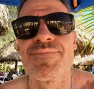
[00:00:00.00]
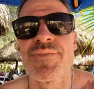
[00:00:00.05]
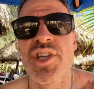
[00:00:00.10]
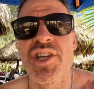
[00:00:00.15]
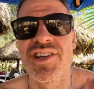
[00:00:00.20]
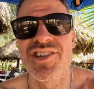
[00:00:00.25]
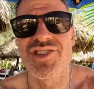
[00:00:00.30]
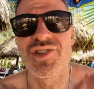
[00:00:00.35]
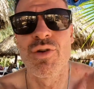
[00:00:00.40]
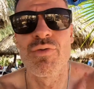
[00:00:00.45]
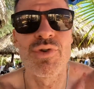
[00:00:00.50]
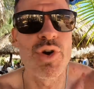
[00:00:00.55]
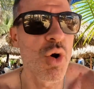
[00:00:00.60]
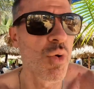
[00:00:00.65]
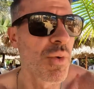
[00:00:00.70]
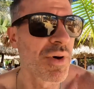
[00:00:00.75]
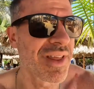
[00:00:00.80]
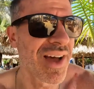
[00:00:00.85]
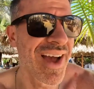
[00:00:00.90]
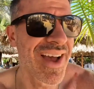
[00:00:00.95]
you just don't know
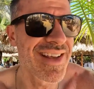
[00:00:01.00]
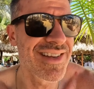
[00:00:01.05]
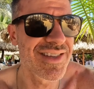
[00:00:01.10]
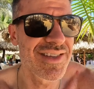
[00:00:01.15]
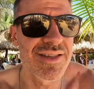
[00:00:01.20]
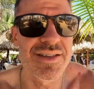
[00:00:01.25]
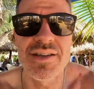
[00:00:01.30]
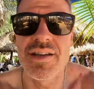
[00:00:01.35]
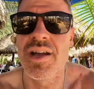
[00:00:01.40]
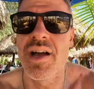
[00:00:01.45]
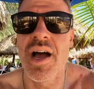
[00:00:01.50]
with ice